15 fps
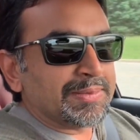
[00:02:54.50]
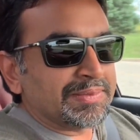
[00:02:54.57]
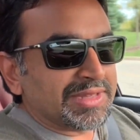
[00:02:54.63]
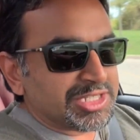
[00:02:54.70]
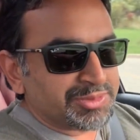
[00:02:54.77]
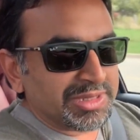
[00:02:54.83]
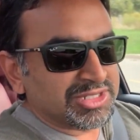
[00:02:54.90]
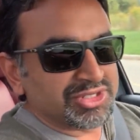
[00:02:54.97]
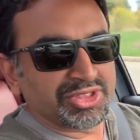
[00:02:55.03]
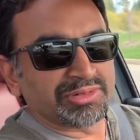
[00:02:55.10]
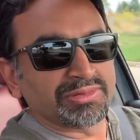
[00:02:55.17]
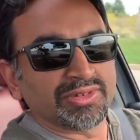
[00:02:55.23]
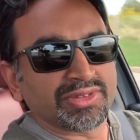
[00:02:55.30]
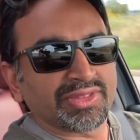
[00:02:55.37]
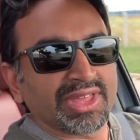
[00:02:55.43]
especially the
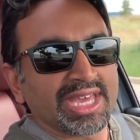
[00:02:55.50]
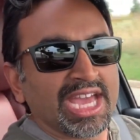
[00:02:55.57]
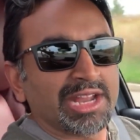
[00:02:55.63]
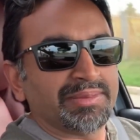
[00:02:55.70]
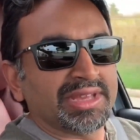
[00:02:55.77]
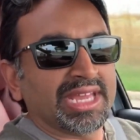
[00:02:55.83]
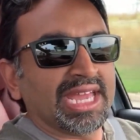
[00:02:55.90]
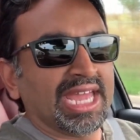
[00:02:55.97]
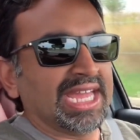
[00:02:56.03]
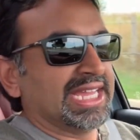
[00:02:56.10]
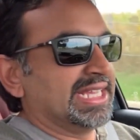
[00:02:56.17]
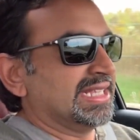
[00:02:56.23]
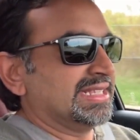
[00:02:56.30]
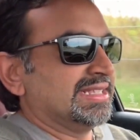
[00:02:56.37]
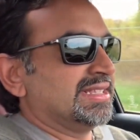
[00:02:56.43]
route that they had me,
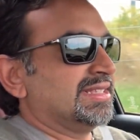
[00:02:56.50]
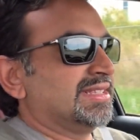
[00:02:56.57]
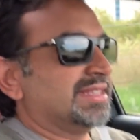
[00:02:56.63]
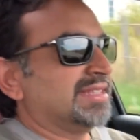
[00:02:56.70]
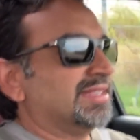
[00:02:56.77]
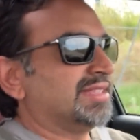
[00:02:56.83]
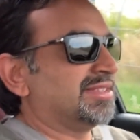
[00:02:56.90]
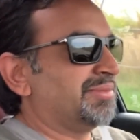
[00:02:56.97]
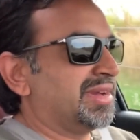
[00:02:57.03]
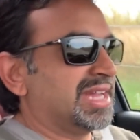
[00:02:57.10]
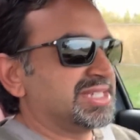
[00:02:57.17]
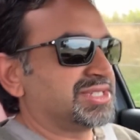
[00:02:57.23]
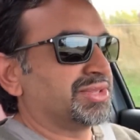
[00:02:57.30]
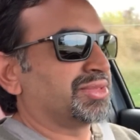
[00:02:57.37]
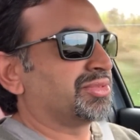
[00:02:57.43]
and the
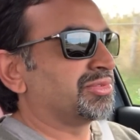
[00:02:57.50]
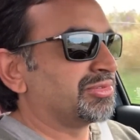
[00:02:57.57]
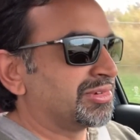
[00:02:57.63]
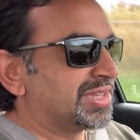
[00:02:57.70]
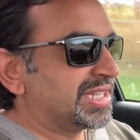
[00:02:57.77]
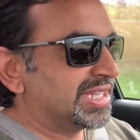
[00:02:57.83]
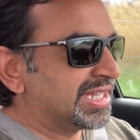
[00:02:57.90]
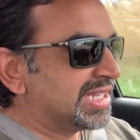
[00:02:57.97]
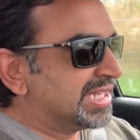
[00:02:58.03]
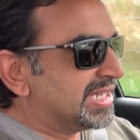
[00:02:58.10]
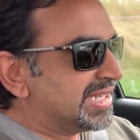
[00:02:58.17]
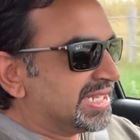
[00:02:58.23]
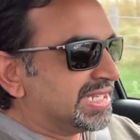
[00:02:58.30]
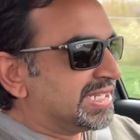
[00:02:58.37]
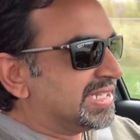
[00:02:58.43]
Mazda 3
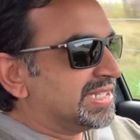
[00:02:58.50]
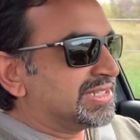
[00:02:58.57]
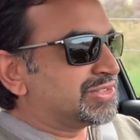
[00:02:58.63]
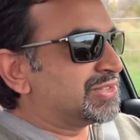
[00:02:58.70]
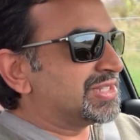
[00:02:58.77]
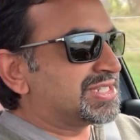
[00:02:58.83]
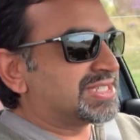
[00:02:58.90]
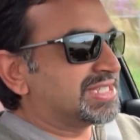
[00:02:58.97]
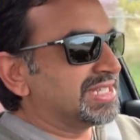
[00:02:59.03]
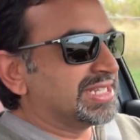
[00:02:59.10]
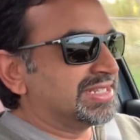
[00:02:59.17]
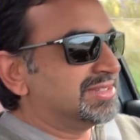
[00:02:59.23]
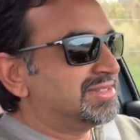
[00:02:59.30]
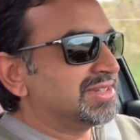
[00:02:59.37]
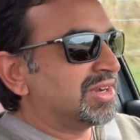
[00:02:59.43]
just
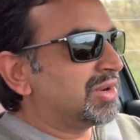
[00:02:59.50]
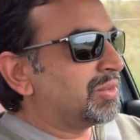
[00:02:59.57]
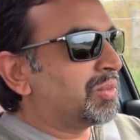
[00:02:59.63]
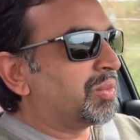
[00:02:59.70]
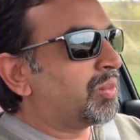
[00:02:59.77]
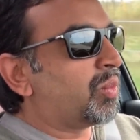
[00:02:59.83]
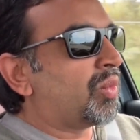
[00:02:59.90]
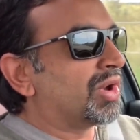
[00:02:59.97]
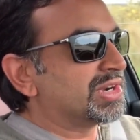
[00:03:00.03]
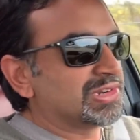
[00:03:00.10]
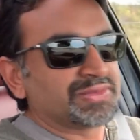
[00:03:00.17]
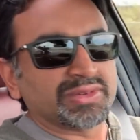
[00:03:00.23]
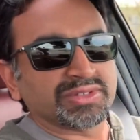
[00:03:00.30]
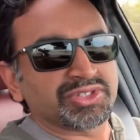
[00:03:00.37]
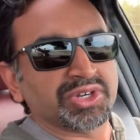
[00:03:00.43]
did a
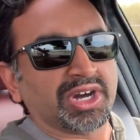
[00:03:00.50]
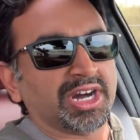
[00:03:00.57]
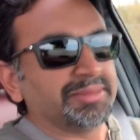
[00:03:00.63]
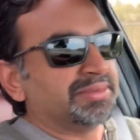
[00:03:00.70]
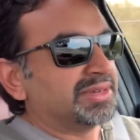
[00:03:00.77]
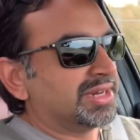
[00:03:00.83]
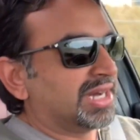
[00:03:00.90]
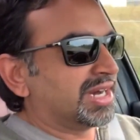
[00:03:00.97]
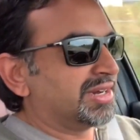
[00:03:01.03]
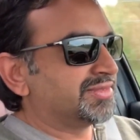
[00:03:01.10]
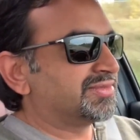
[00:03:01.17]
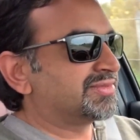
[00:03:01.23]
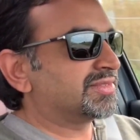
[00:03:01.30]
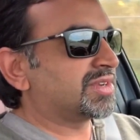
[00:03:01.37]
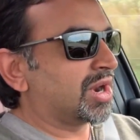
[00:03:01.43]
wonderful job
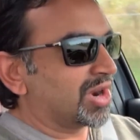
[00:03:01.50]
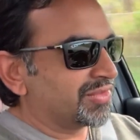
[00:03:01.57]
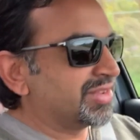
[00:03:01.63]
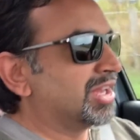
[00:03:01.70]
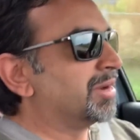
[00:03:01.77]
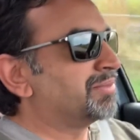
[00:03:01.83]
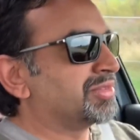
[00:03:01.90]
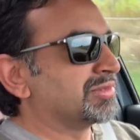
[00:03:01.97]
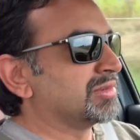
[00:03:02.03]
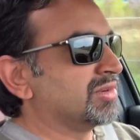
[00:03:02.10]
of carving up the